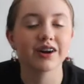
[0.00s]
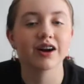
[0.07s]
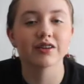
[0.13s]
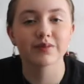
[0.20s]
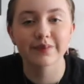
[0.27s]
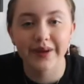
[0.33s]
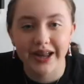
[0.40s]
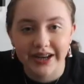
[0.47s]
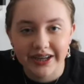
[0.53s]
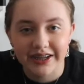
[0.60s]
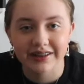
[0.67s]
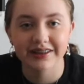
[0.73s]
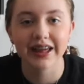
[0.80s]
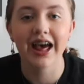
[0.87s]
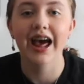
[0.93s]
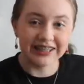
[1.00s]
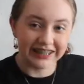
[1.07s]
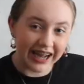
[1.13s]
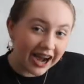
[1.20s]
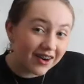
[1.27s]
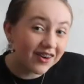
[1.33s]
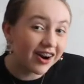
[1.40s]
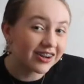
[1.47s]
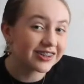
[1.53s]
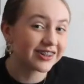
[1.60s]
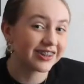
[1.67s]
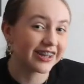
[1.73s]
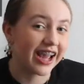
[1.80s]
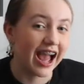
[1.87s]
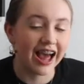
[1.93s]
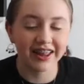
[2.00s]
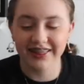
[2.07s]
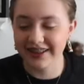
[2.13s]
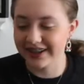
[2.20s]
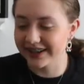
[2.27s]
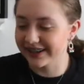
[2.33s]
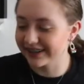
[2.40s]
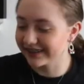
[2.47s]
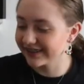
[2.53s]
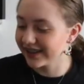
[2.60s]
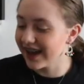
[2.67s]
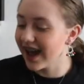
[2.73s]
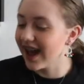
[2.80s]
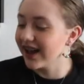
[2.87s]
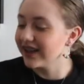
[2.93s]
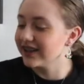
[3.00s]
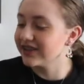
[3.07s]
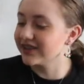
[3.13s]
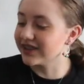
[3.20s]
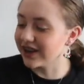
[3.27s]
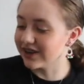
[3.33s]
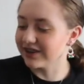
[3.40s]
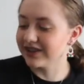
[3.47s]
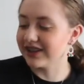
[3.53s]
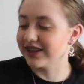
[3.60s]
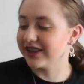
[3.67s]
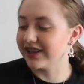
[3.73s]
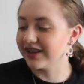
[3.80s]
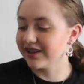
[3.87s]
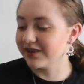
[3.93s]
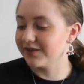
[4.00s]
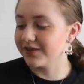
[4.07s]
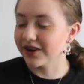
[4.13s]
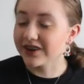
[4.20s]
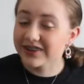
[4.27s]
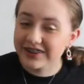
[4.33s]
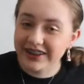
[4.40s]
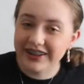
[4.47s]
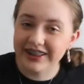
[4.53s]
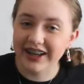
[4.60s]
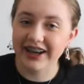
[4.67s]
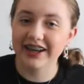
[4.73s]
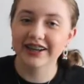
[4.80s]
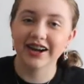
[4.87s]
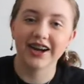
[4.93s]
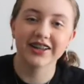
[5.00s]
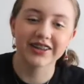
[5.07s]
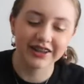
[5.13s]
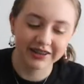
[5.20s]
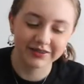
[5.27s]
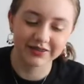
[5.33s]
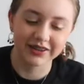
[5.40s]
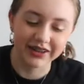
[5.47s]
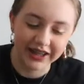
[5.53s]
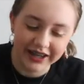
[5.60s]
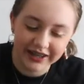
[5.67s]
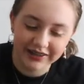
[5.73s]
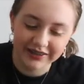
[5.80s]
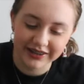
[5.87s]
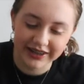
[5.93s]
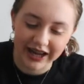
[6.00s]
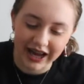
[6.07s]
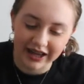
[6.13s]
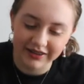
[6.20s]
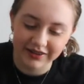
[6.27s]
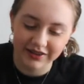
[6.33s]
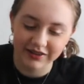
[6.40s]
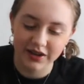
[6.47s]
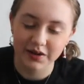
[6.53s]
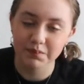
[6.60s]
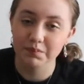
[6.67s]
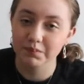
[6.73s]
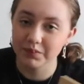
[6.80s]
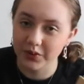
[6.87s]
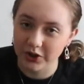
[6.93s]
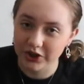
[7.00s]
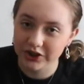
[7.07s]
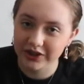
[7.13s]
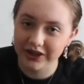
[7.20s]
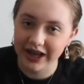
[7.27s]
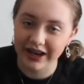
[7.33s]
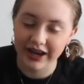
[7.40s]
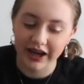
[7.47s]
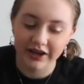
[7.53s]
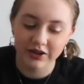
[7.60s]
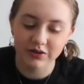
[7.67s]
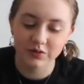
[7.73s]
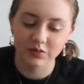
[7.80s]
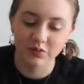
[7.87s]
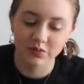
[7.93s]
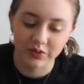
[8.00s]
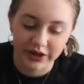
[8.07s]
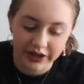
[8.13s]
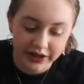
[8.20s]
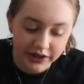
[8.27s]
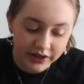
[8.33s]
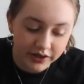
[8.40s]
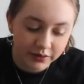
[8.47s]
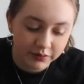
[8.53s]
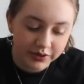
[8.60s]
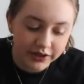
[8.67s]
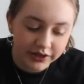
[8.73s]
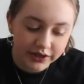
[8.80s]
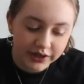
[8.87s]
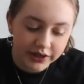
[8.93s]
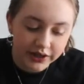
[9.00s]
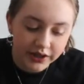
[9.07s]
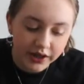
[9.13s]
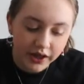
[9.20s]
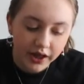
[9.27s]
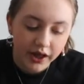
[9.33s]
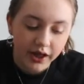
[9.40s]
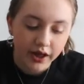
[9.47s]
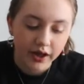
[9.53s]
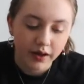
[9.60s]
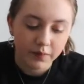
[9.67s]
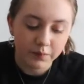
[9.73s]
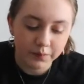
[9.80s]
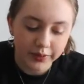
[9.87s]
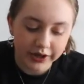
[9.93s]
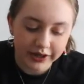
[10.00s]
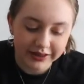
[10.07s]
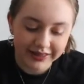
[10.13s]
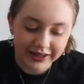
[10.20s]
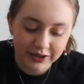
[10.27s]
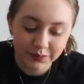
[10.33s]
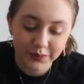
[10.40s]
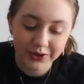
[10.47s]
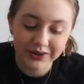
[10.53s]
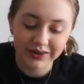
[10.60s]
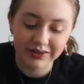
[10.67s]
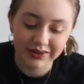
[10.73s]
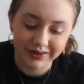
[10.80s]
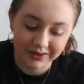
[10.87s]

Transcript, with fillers: cosmetics. Now on to the cat things. So the first thing that I got that is related to cats is a book and I don't read really but this book is